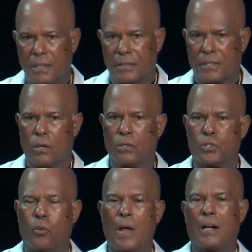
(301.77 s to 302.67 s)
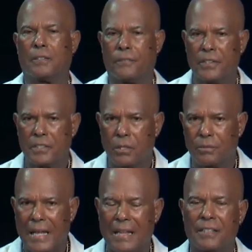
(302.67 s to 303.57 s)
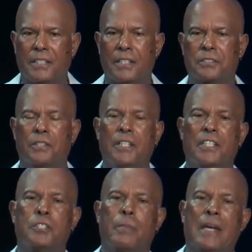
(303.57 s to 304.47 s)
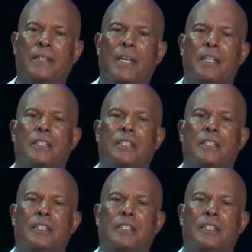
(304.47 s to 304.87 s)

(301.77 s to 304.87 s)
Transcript: that all is well, the feeling tonality that your need is met,